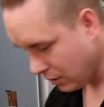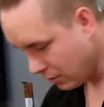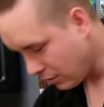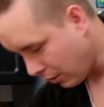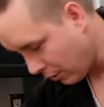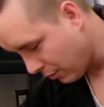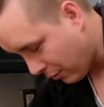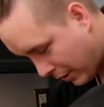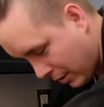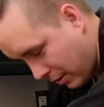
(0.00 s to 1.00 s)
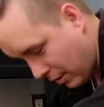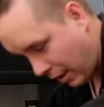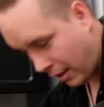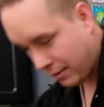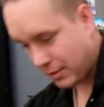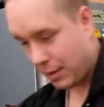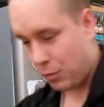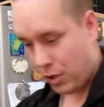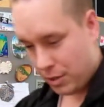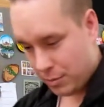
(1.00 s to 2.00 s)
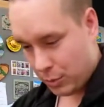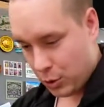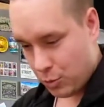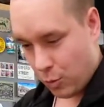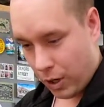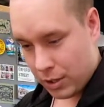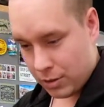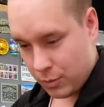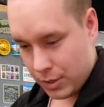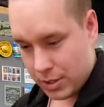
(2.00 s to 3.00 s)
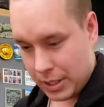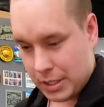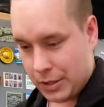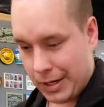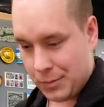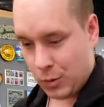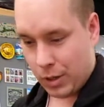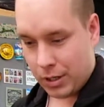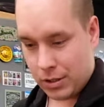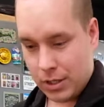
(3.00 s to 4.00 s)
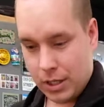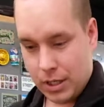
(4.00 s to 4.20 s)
So rinse, step one, bloom water with 60 grams of water.